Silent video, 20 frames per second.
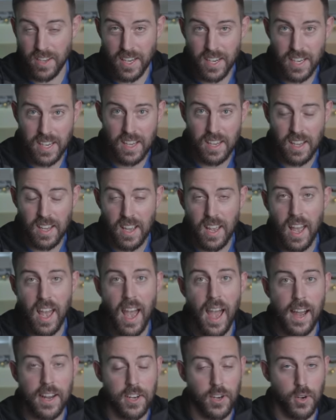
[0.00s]
any
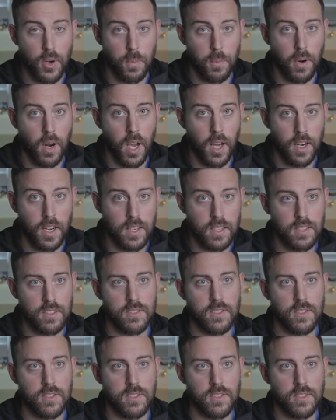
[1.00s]
Acura product.